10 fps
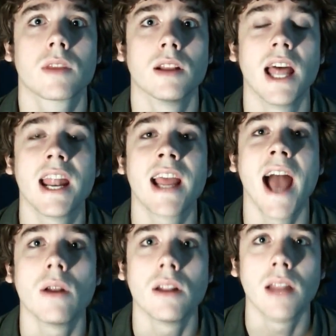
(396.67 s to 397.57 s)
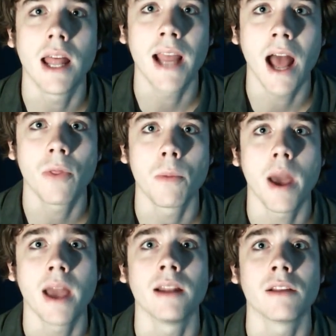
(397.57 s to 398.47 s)
Letting out letting out the
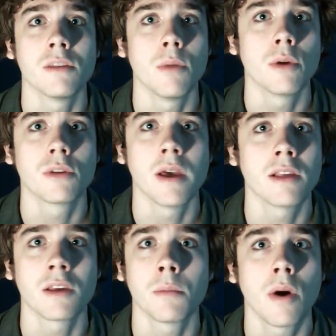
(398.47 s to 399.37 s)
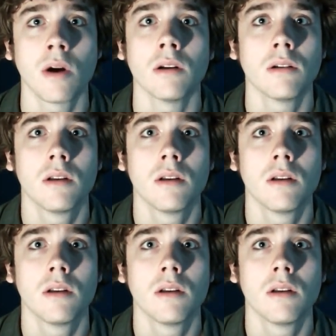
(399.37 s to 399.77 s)
pain is the most amazing part,